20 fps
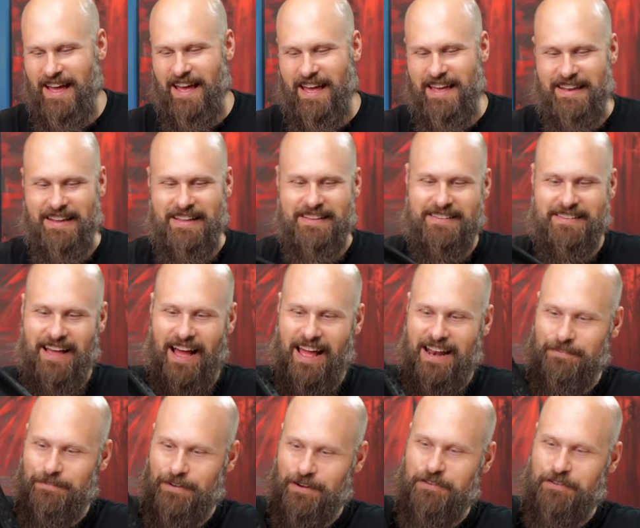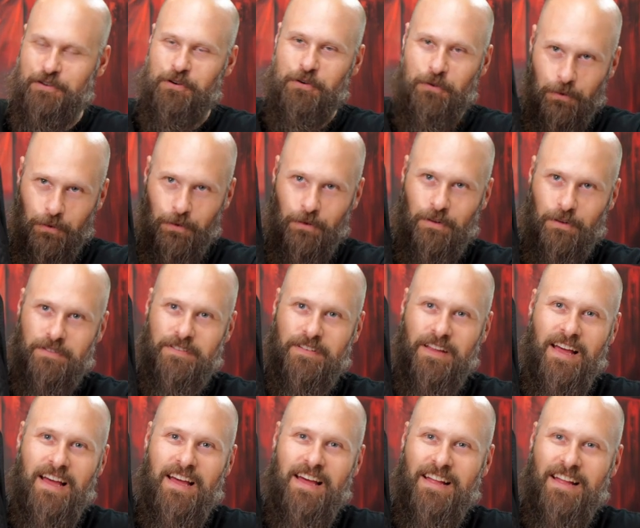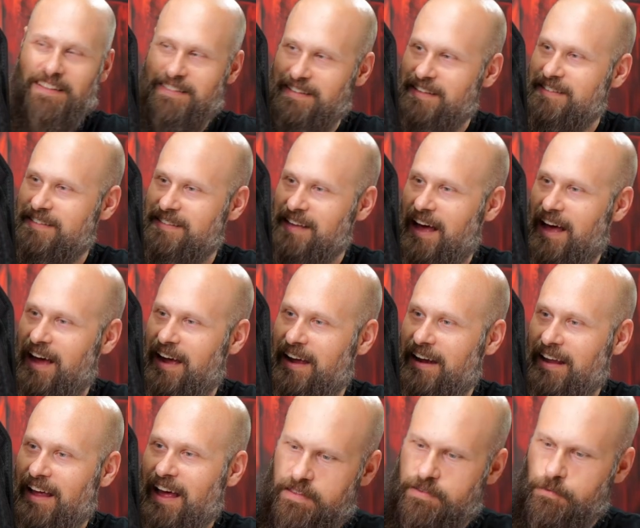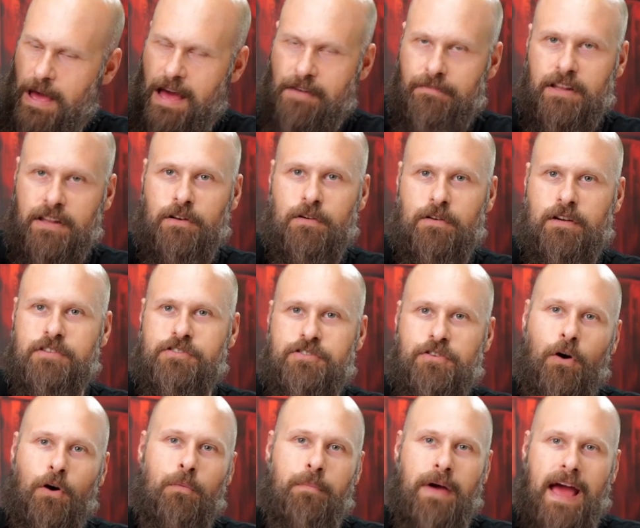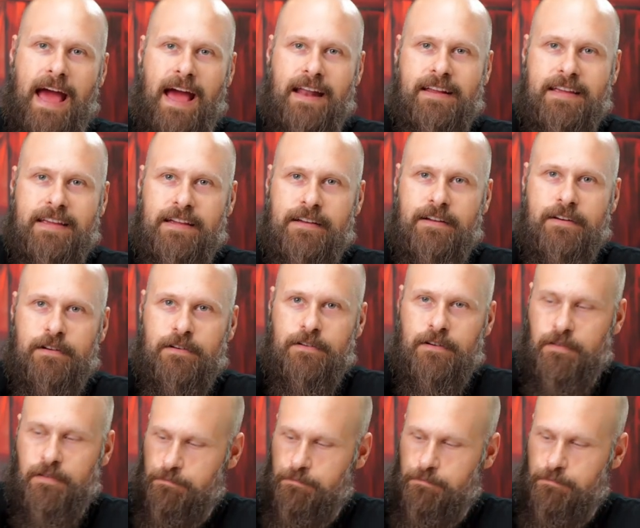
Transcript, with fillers: it is kind of a cool design. You have a little control pad here,